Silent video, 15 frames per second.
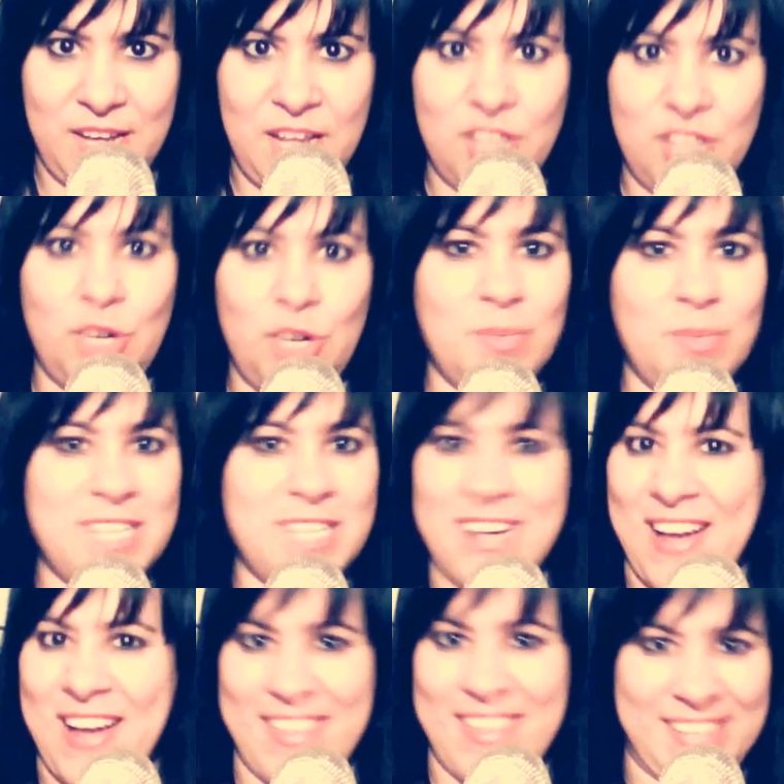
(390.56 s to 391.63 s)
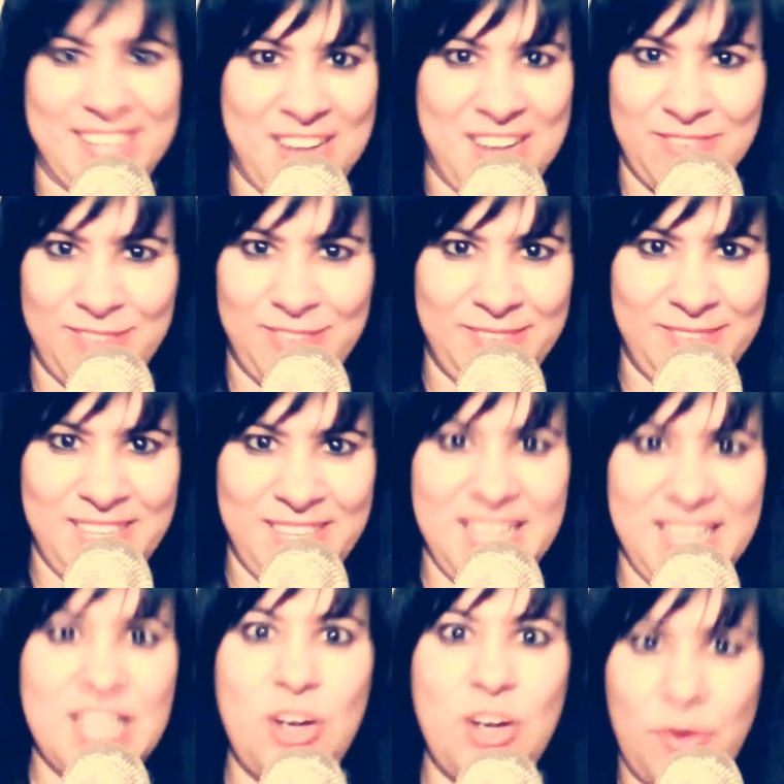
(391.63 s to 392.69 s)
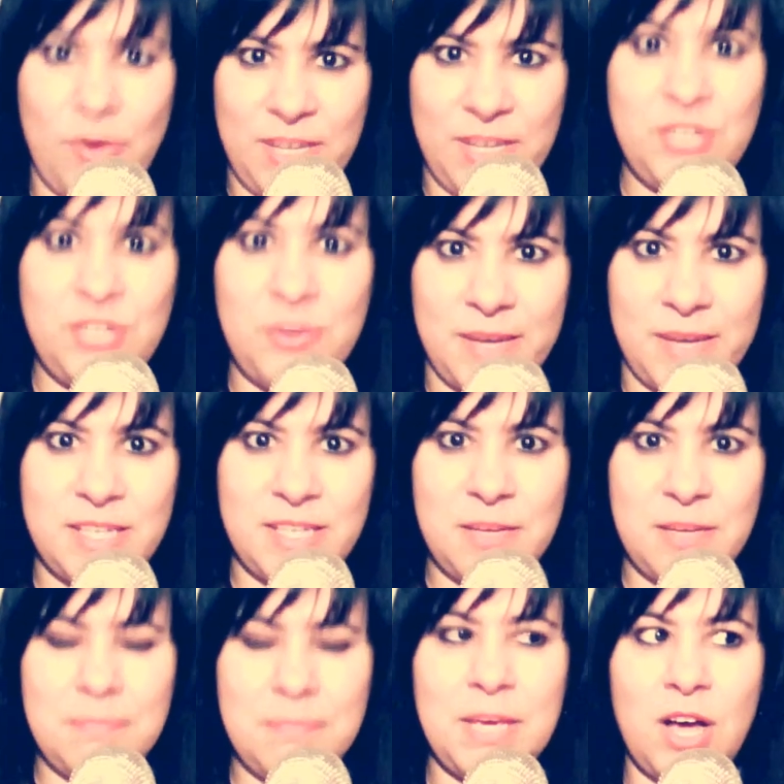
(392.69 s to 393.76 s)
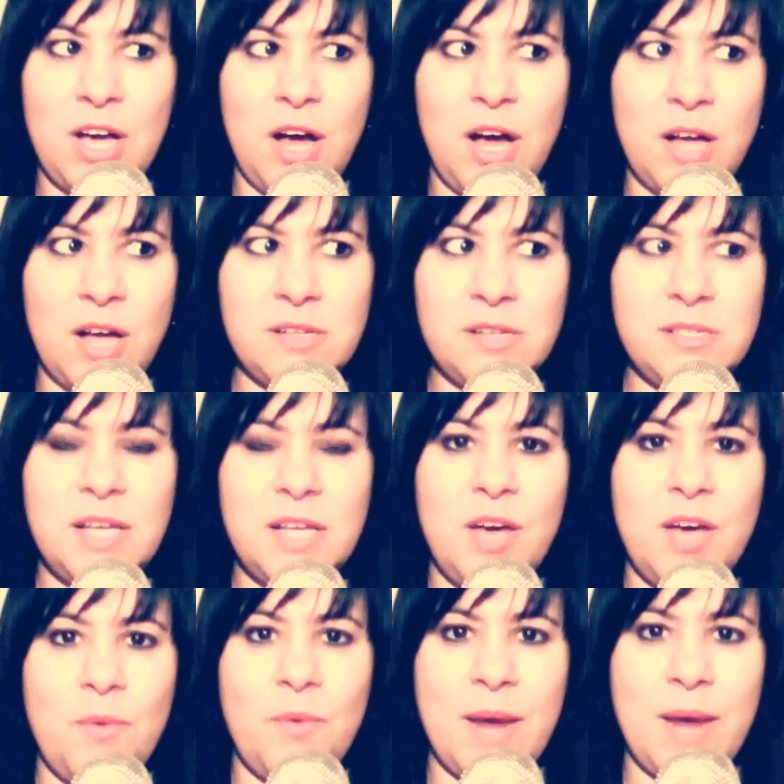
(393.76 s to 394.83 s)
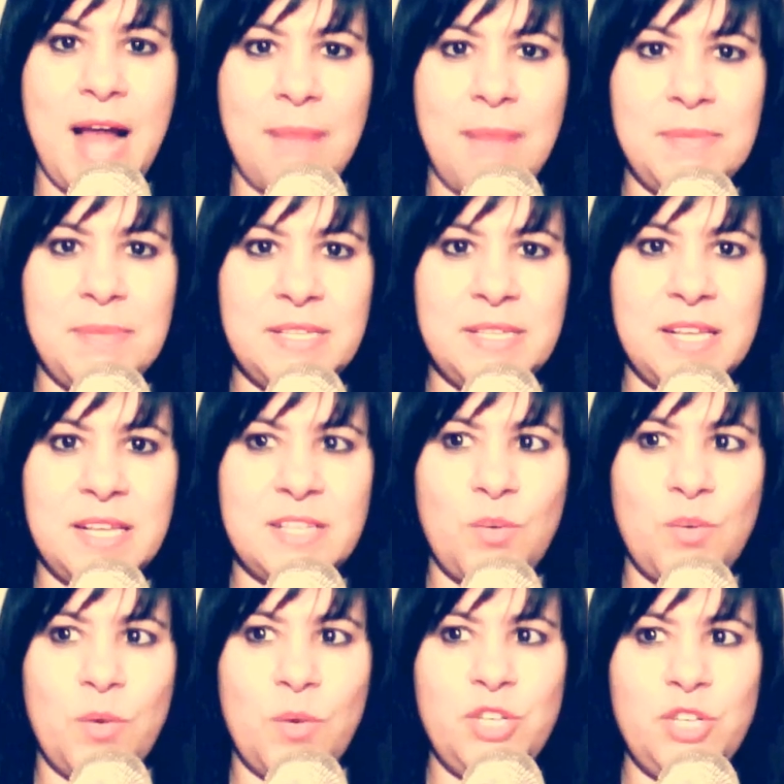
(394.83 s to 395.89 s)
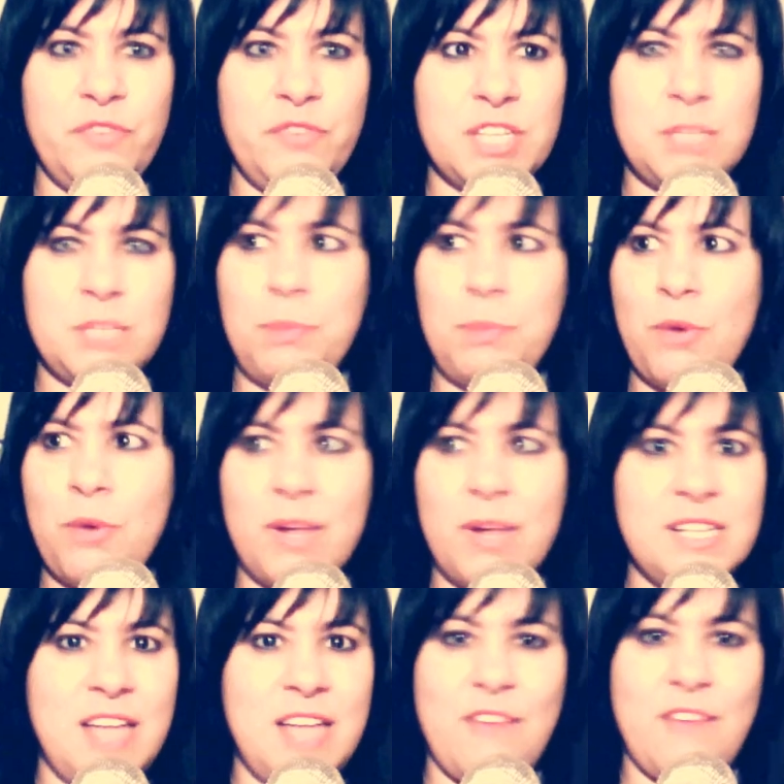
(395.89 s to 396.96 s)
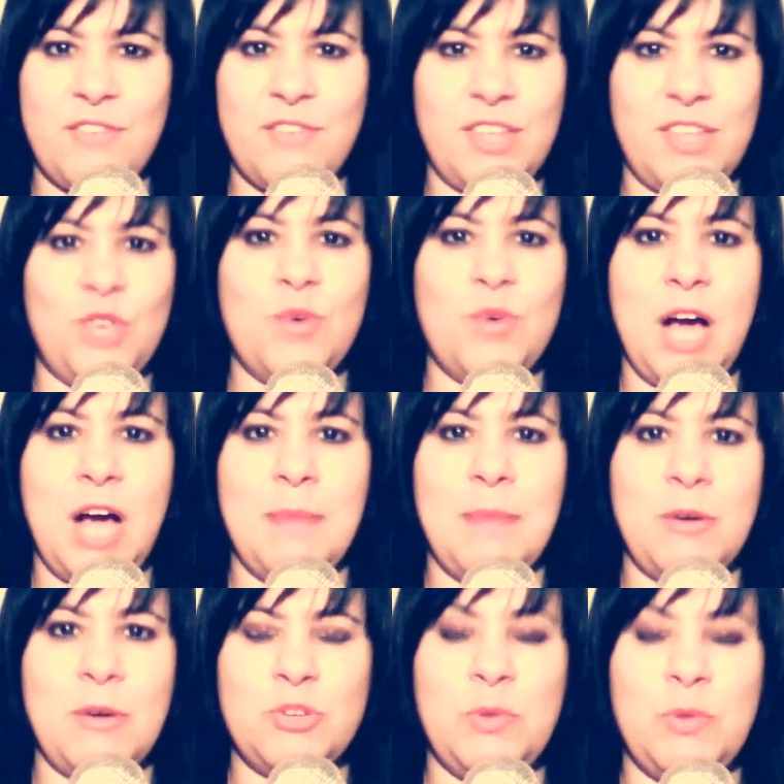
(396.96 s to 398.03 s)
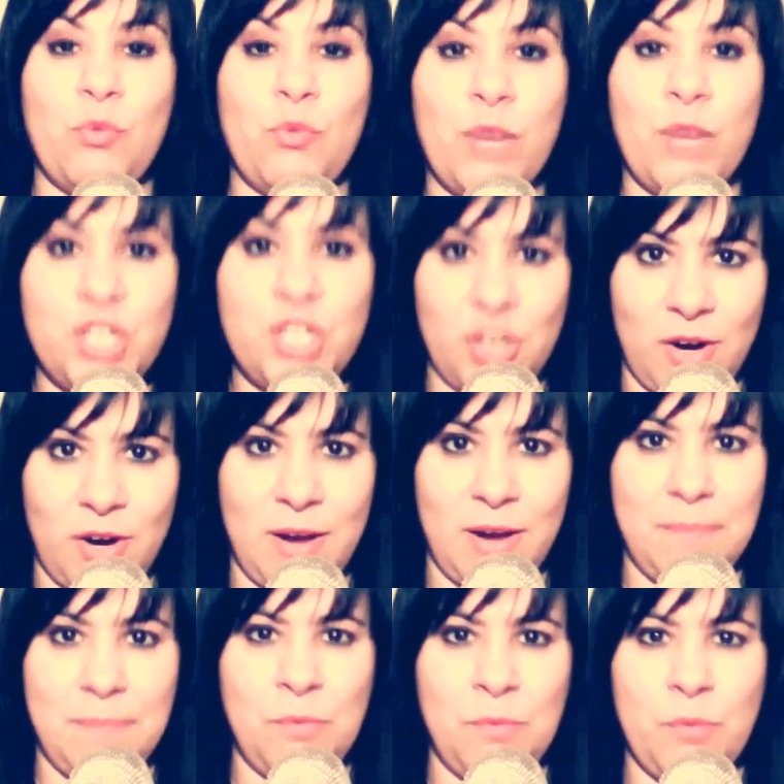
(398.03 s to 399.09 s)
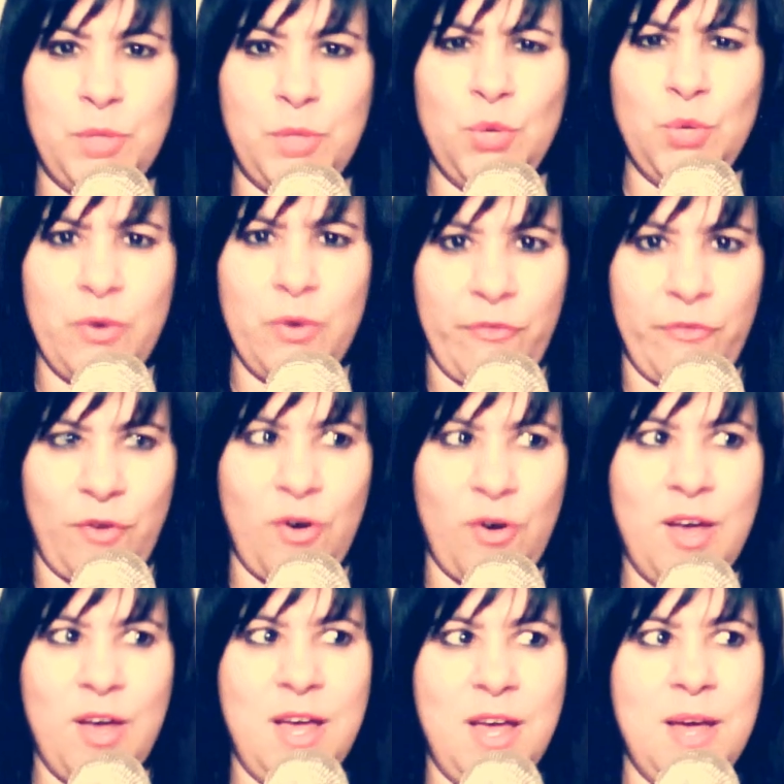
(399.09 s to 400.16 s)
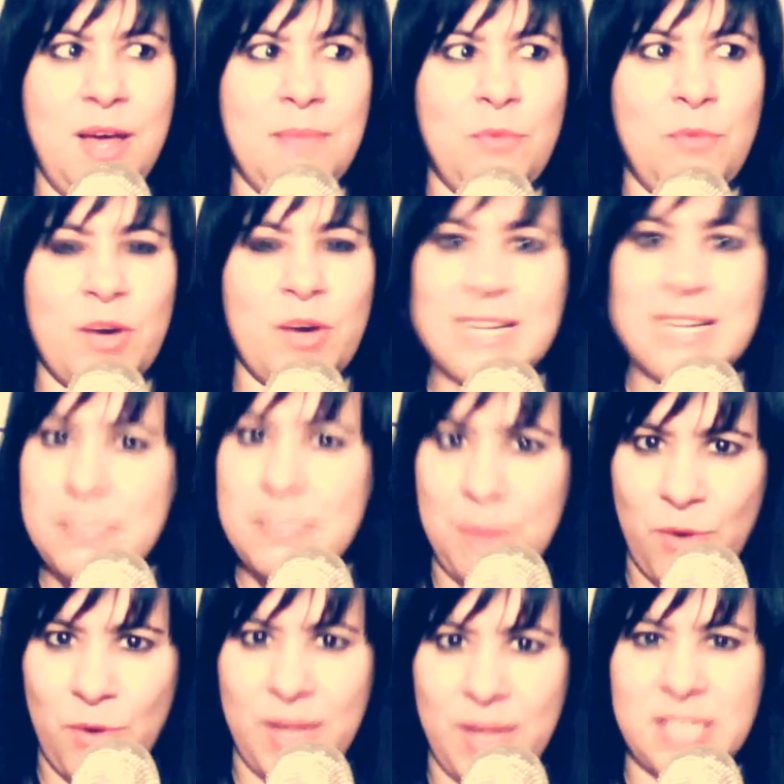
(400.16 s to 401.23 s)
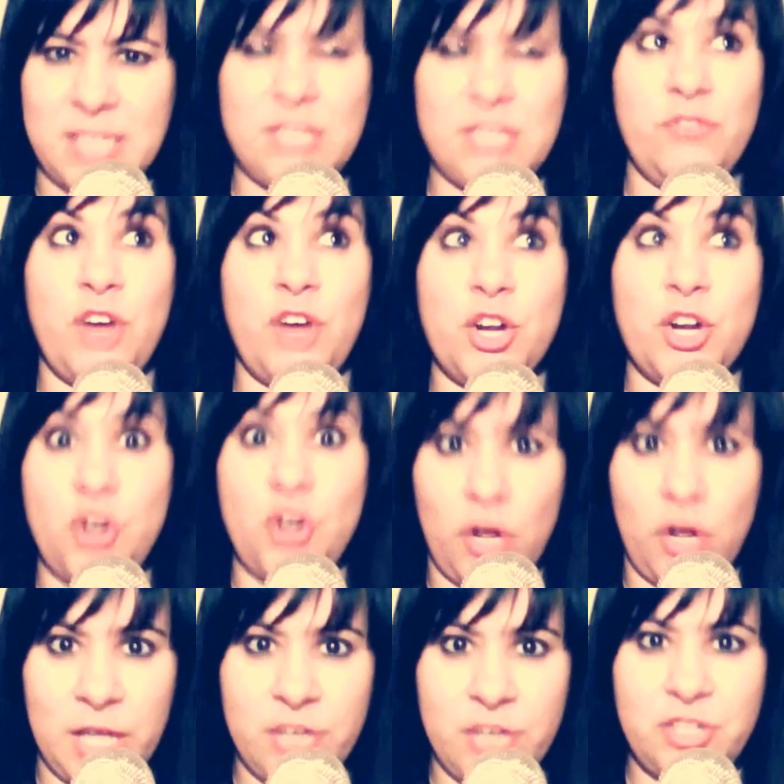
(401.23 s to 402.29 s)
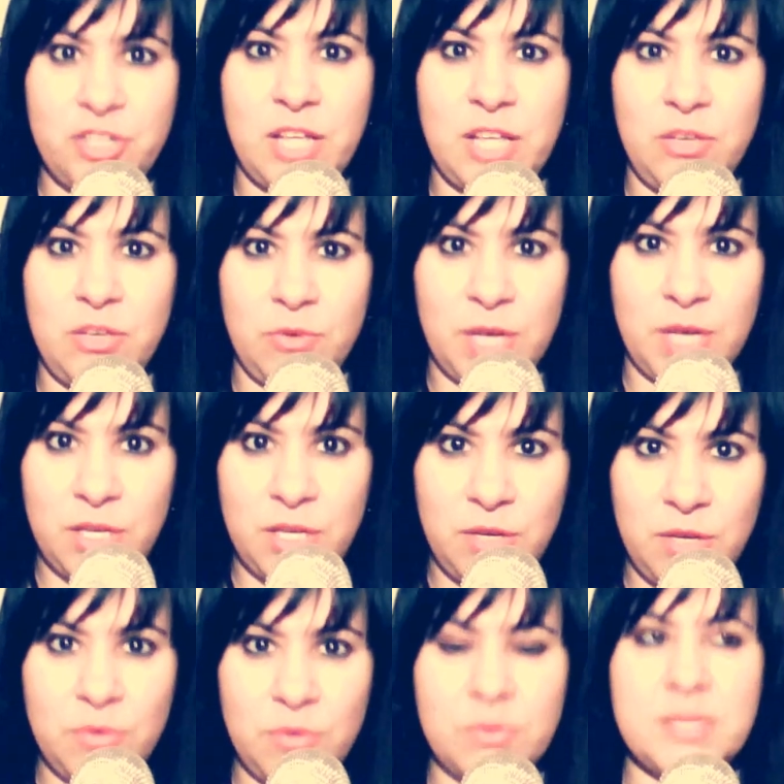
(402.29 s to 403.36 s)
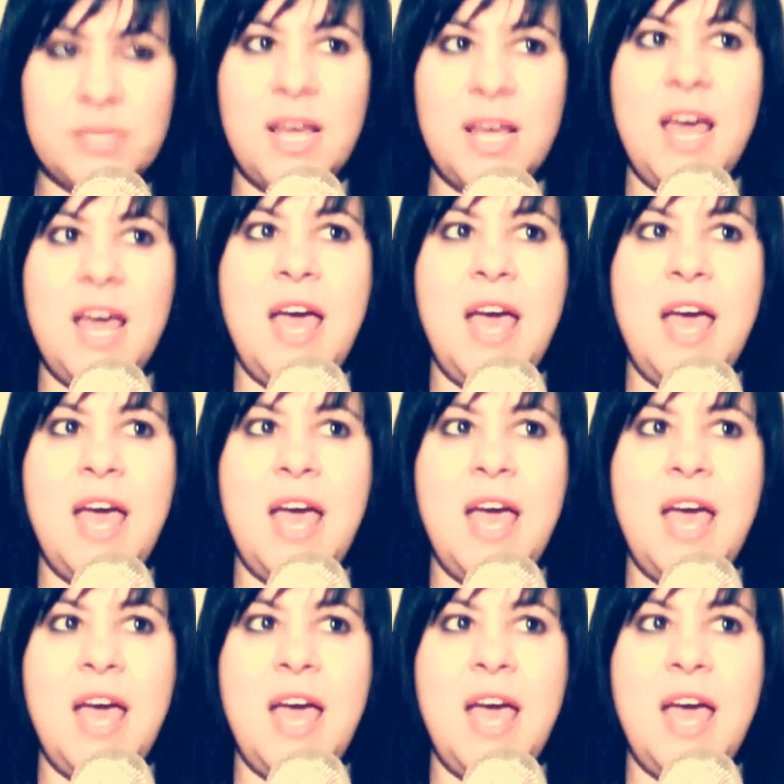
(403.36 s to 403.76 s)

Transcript: Don't deny the devil. Go into it, because what happens is once you've experienced everything, you come out to be richer, more beautiful, more experienced. You've got knowledge that you can use.